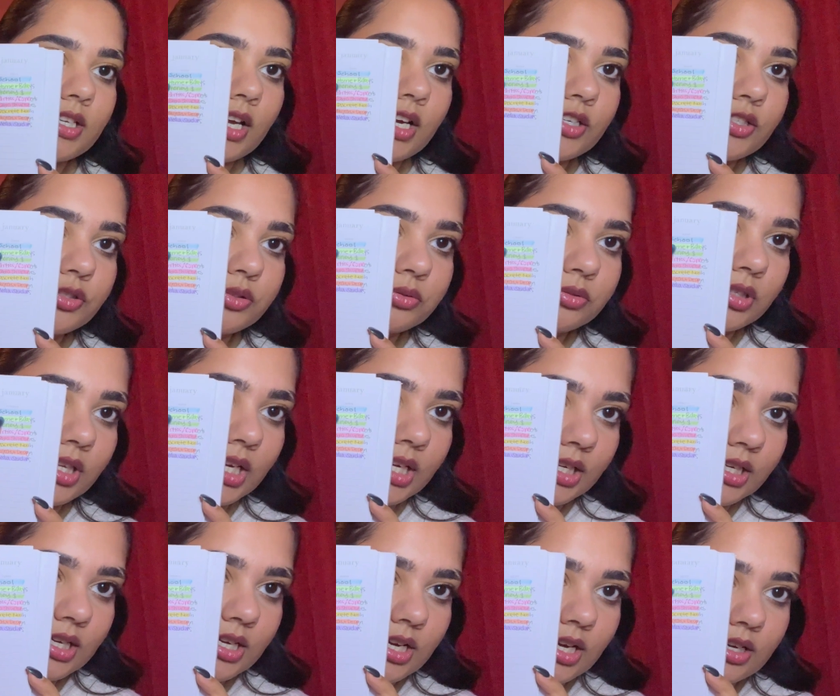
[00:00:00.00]
I do
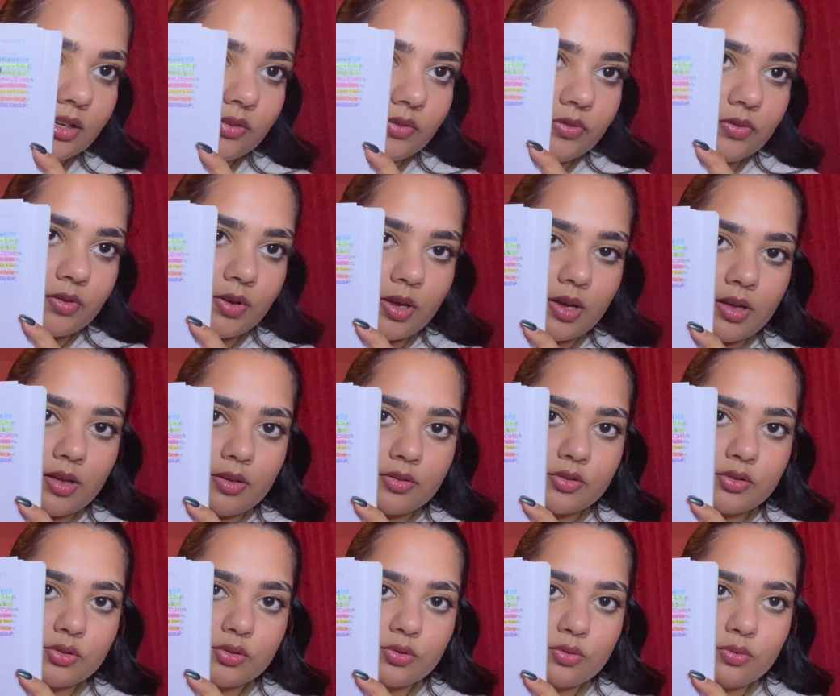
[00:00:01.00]
like kind of
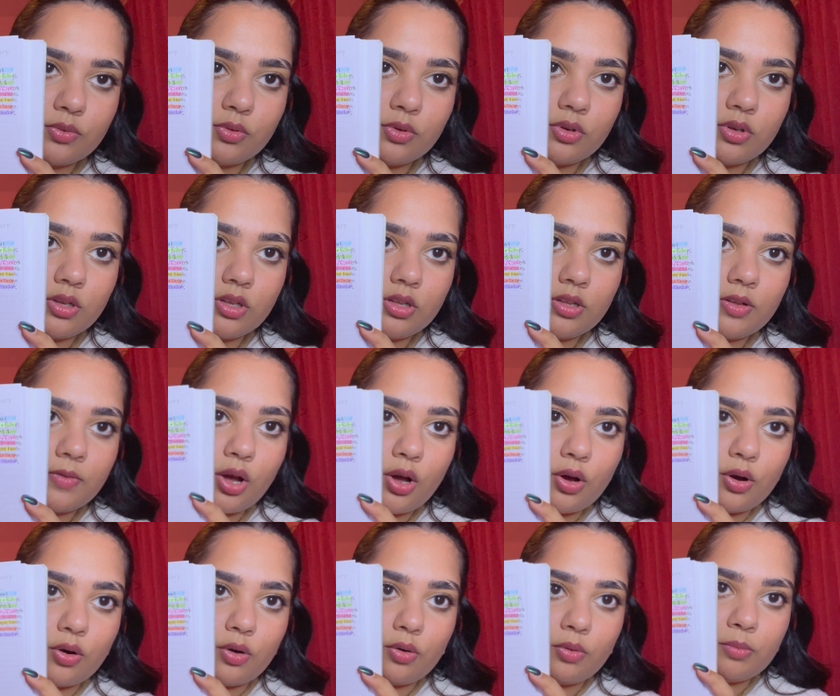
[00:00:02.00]
school,
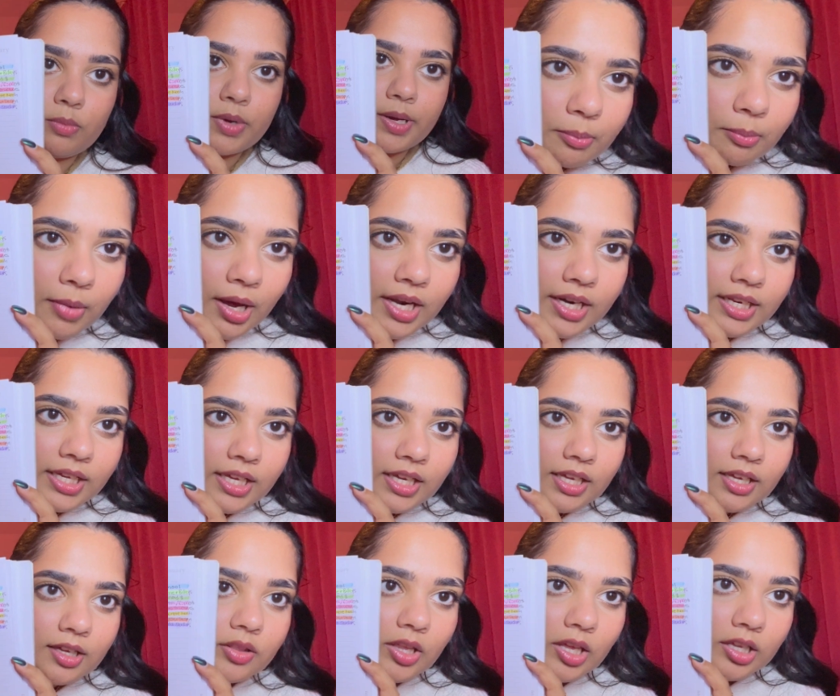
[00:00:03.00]
home,
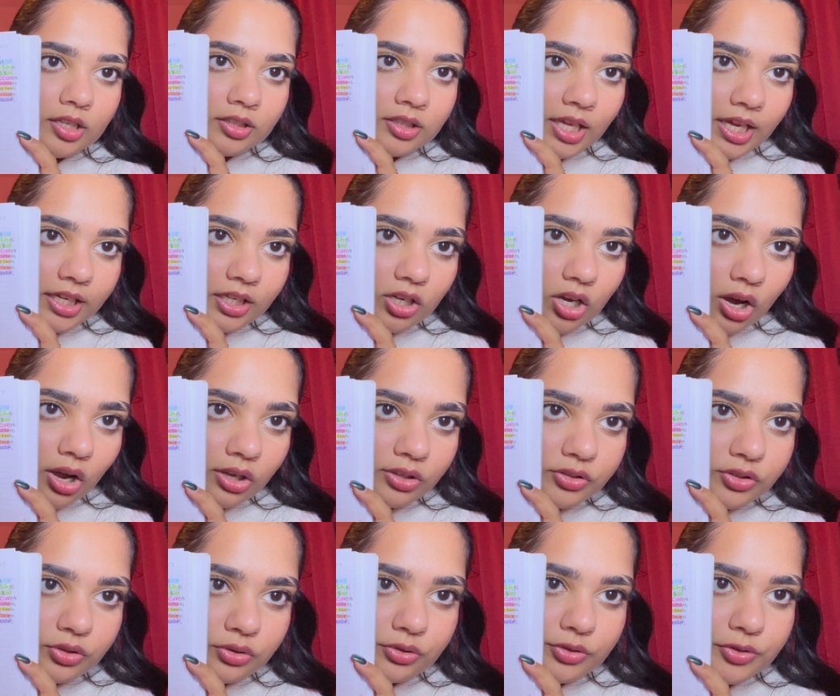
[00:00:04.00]
money, and like
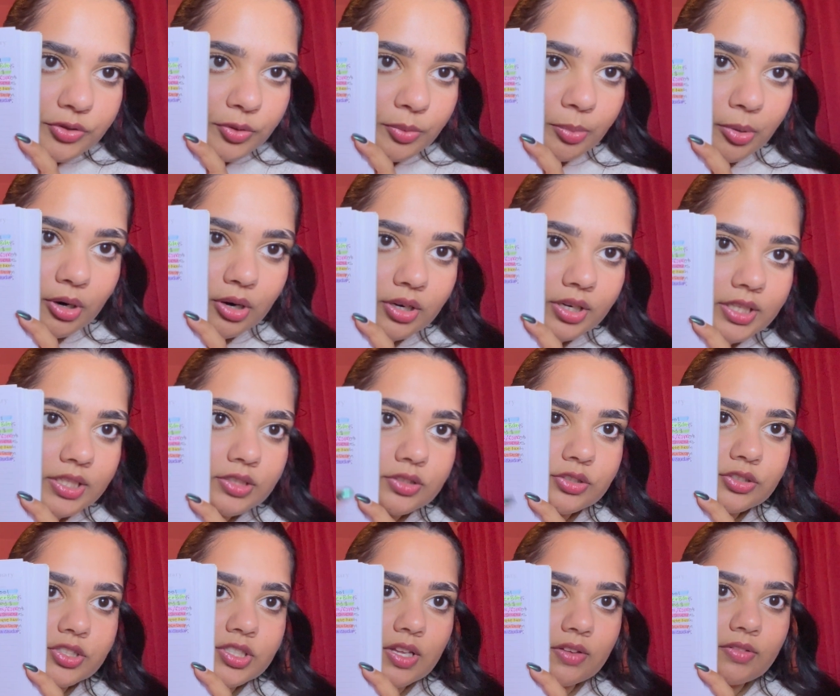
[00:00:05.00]
concerts or parties
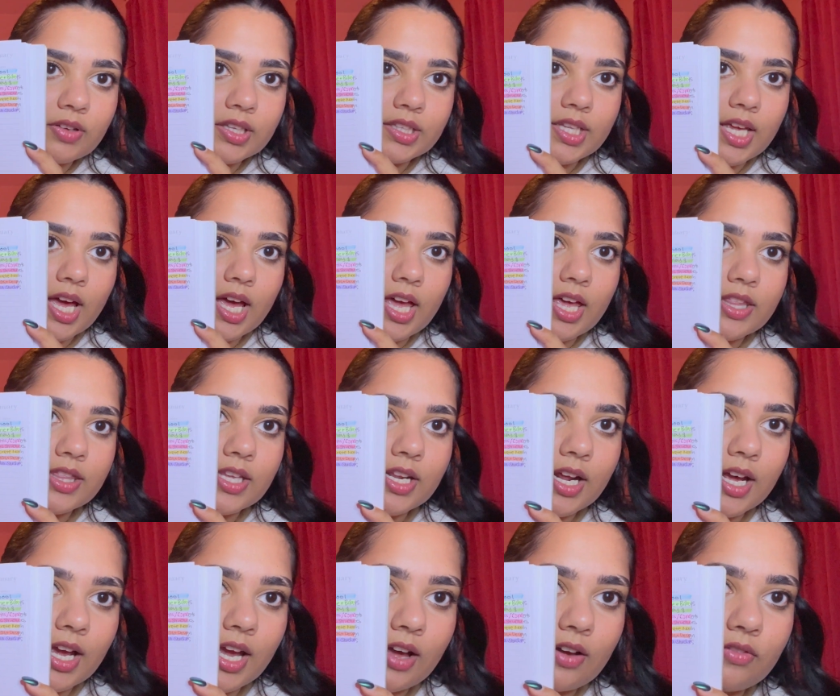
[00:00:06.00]
or stuff like that. And then
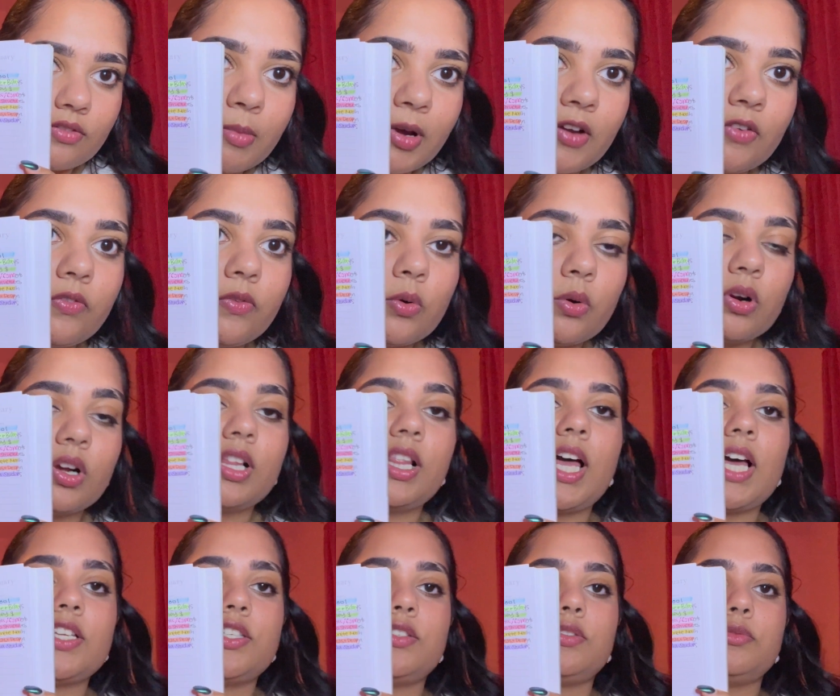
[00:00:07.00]
I have my 4
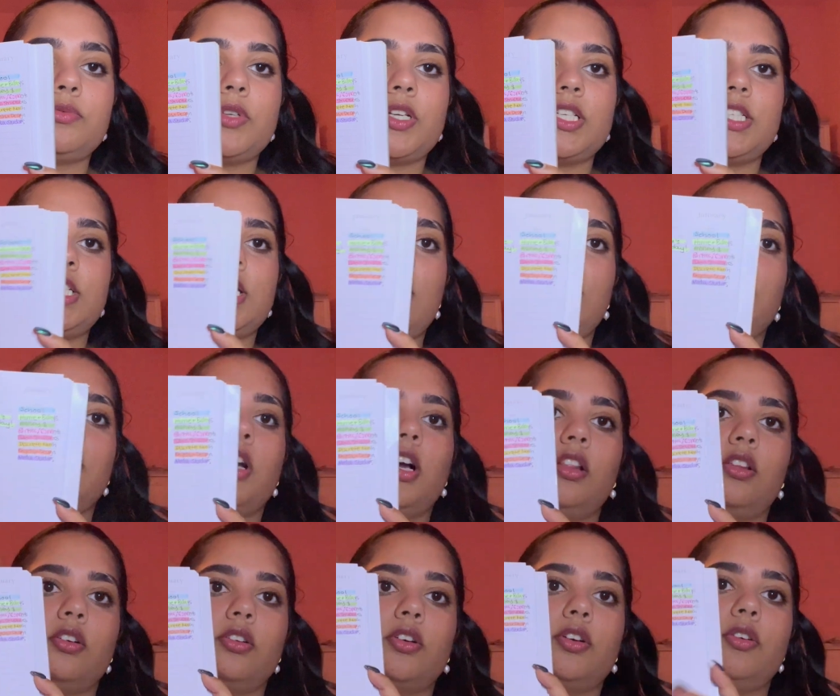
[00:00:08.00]
classes written down
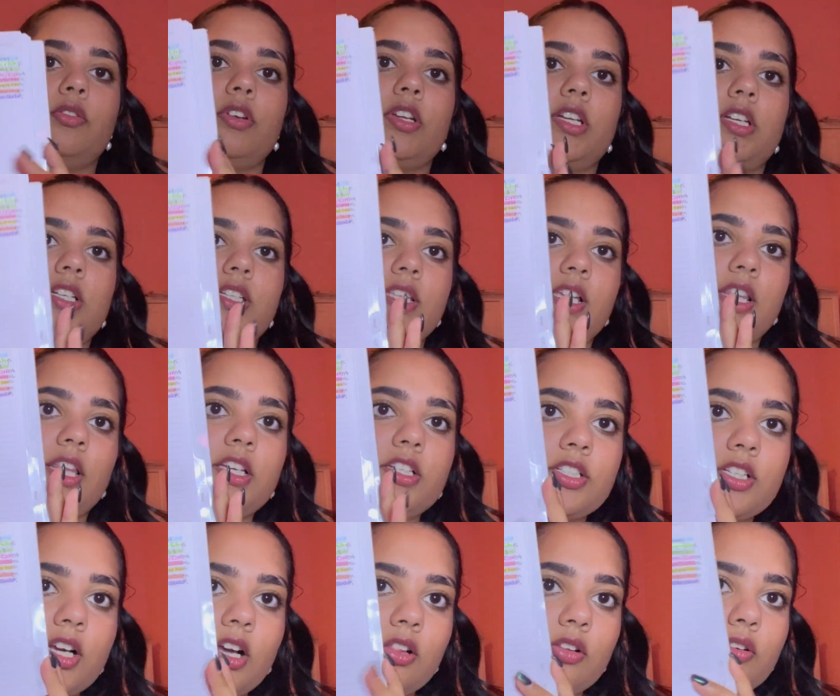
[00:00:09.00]
color coded because I like
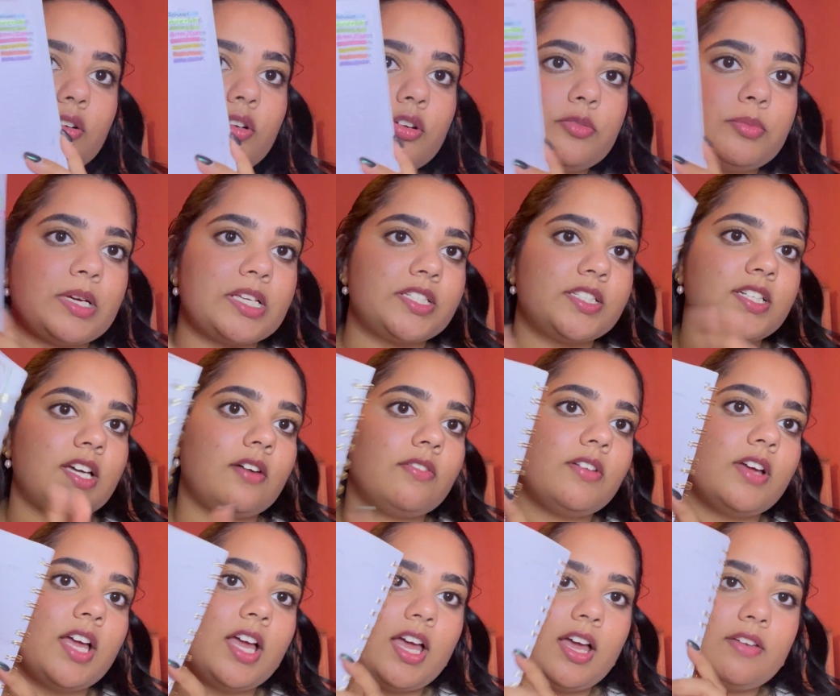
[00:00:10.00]
to color code my stuff.
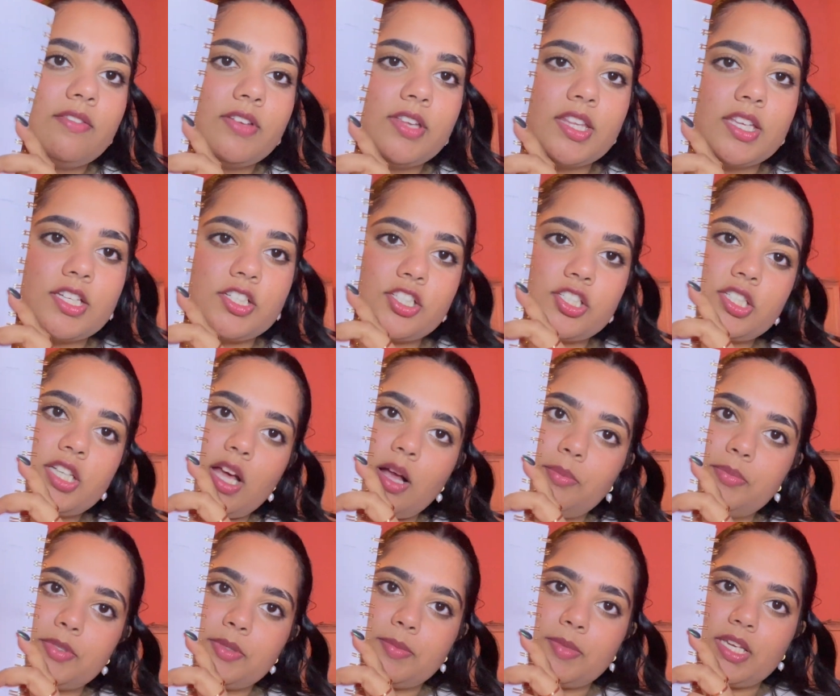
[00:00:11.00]
I feel like it just
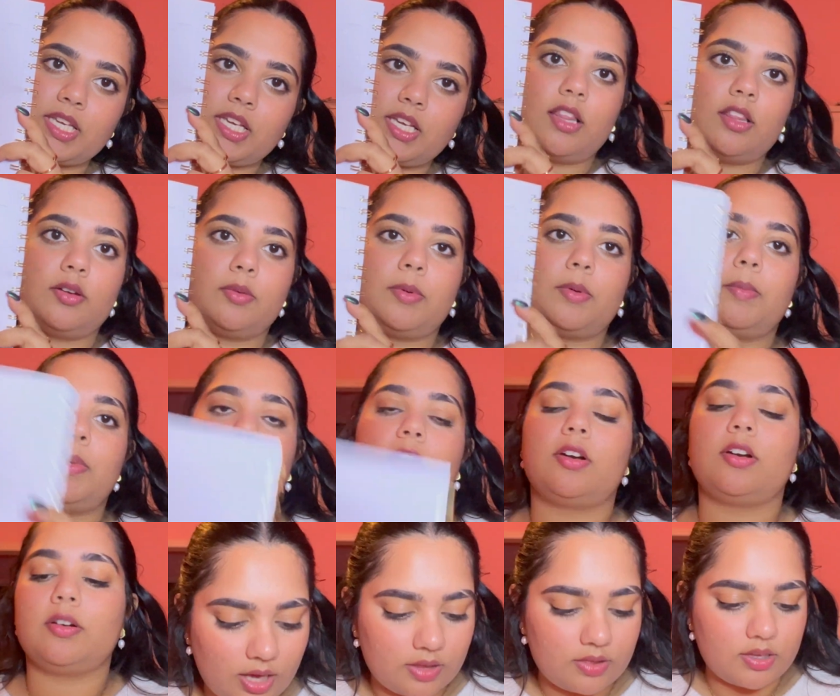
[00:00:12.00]
helps me a little bit
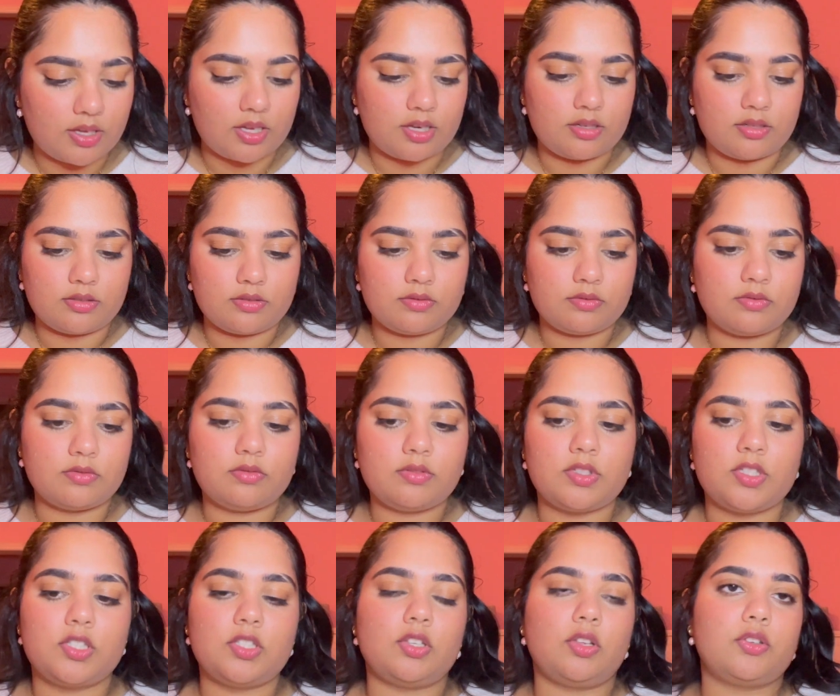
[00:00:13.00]
better. And then
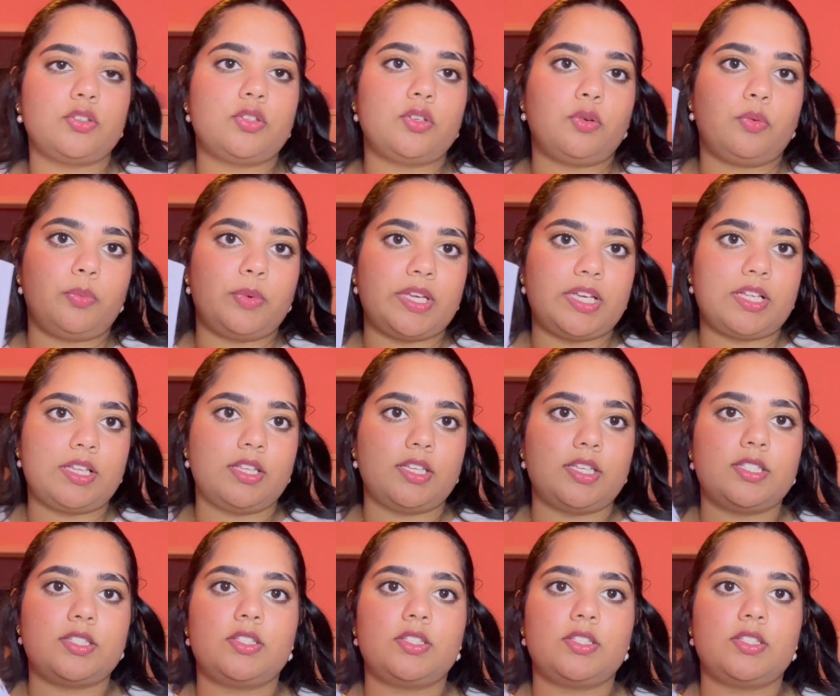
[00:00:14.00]
this is also weekly.